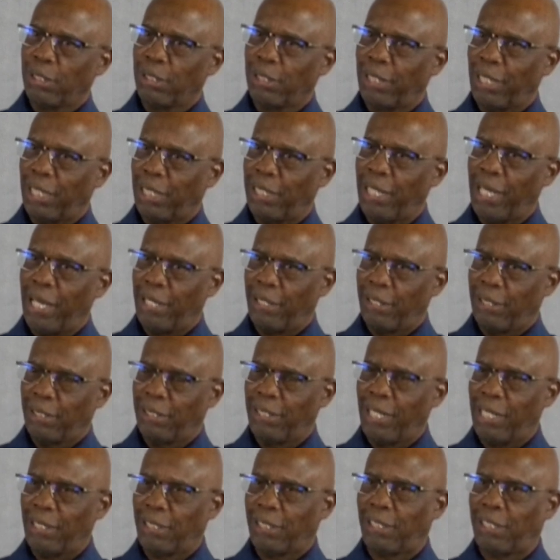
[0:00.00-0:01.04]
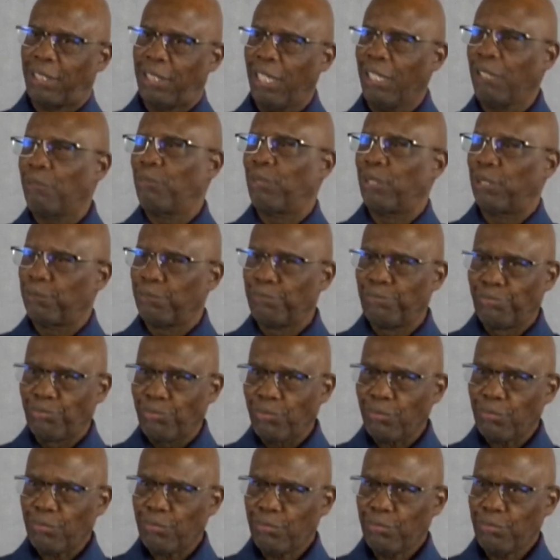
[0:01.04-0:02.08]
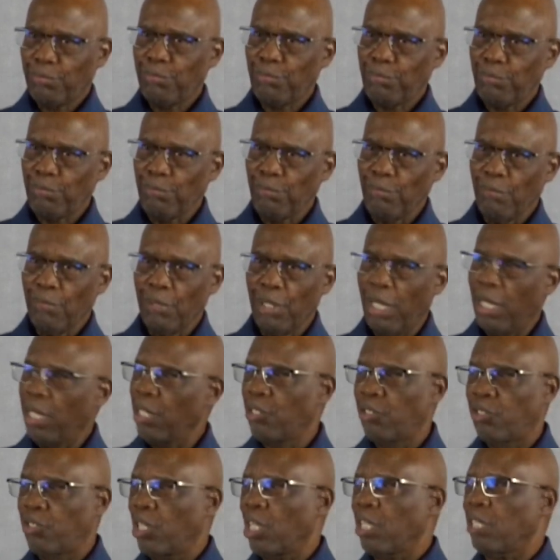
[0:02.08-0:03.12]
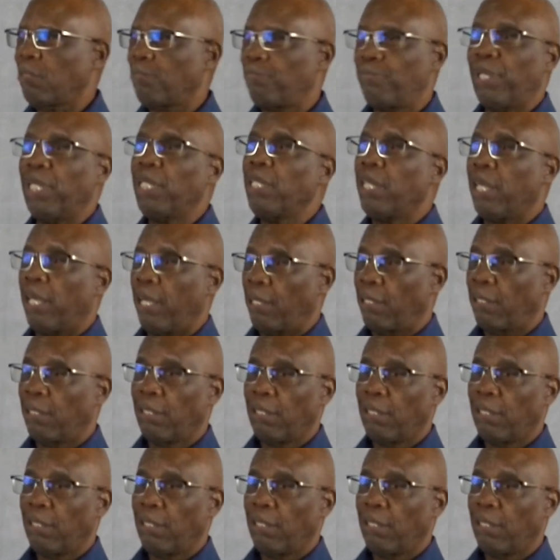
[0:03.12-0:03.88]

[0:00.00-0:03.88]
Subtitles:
that stigma has just been there.